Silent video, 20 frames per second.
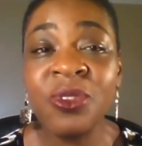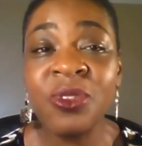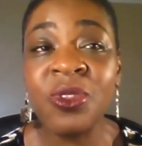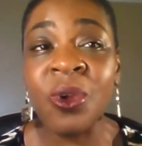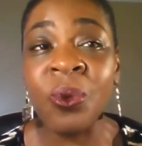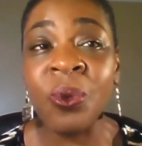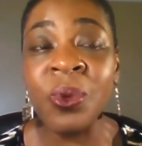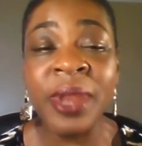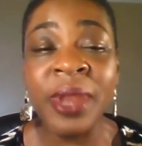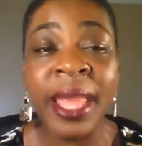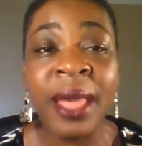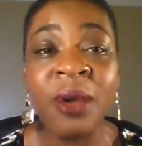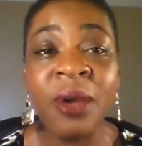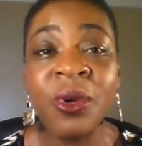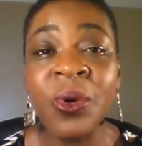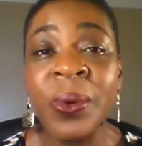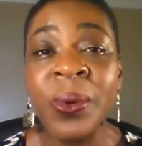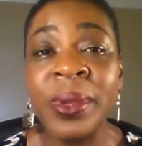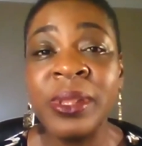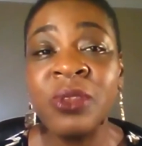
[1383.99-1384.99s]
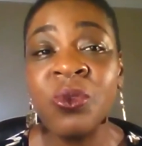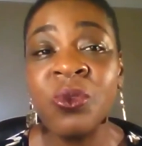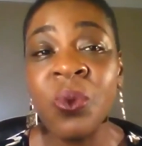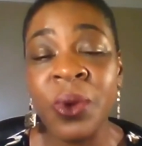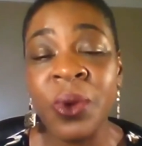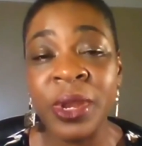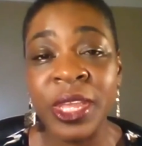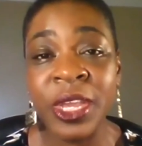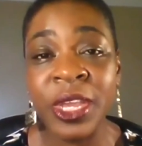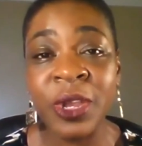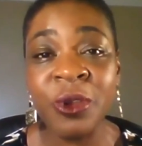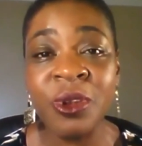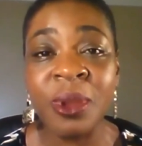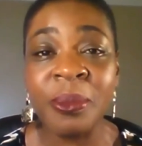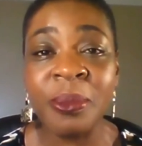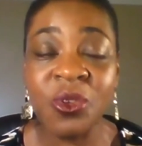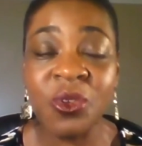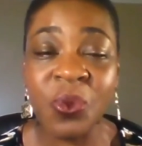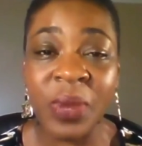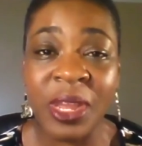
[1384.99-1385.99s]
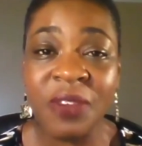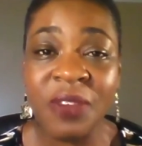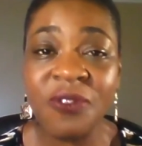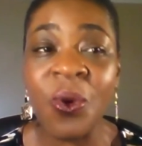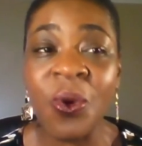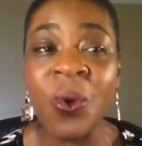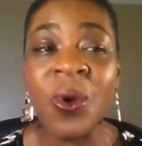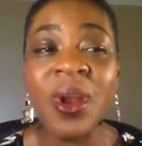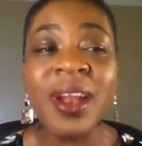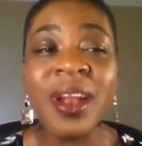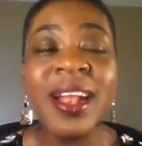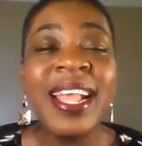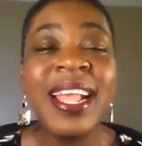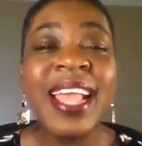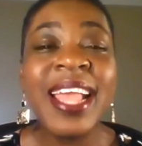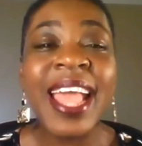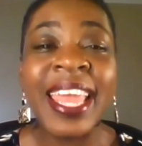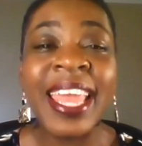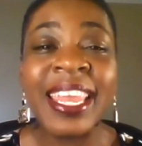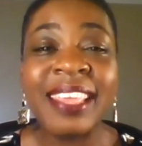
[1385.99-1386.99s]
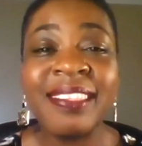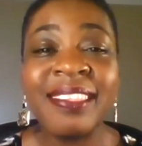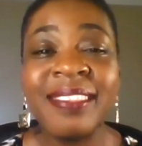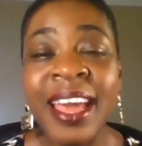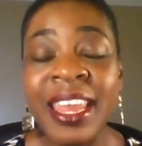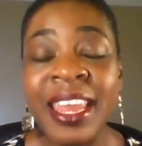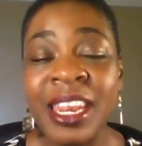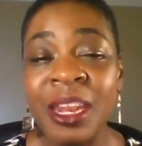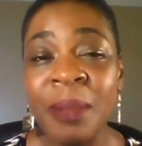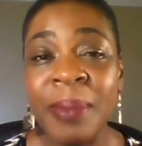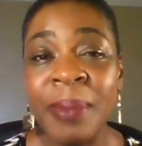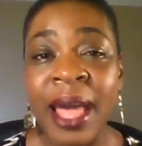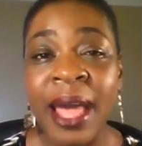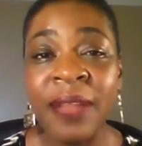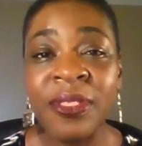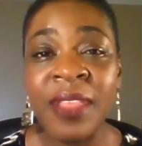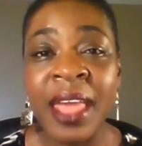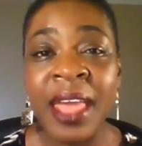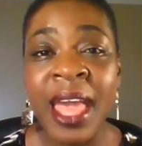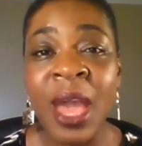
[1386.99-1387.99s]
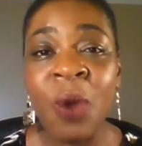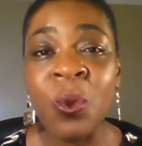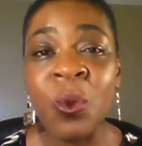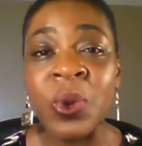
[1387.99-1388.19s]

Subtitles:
So we're now going toward year number 24 and excited about that.